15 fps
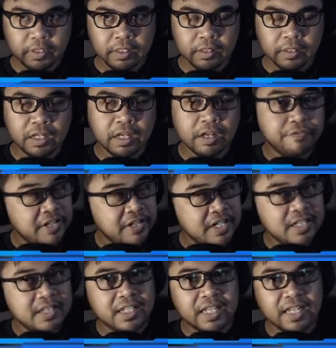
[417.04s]
The
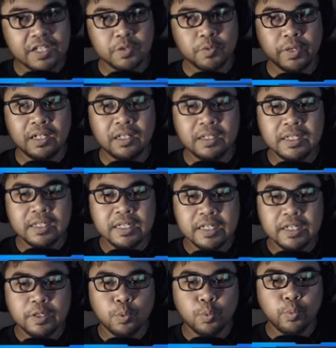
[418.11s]
affinity as well.
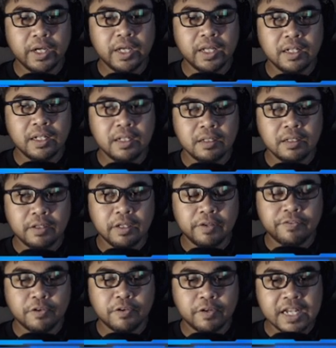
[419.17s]
Well, if
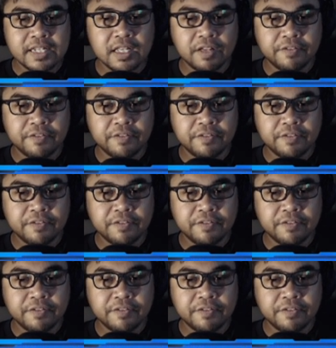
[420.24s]
you raise the